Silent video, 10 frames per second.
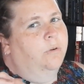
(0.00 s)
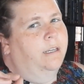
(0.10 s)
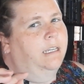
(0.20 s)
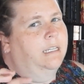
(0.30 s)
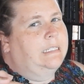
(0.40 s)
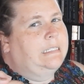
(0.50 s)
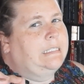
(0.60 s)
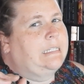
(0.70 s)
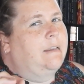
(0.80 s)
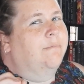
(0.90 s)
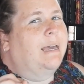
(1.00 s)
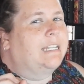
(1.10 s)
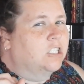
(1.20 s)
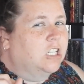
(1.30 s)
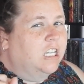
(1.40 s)

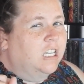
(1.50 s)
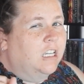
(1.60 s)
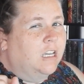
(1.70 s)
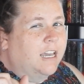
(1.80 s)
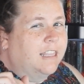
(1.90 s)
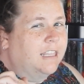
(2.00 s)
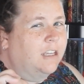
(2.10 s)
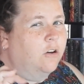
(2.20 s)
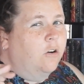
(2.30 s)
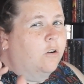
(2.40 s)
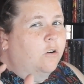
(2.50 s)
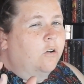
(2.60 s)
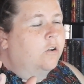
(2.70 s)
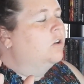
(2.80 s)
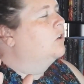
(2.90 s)
reimagining, I think, or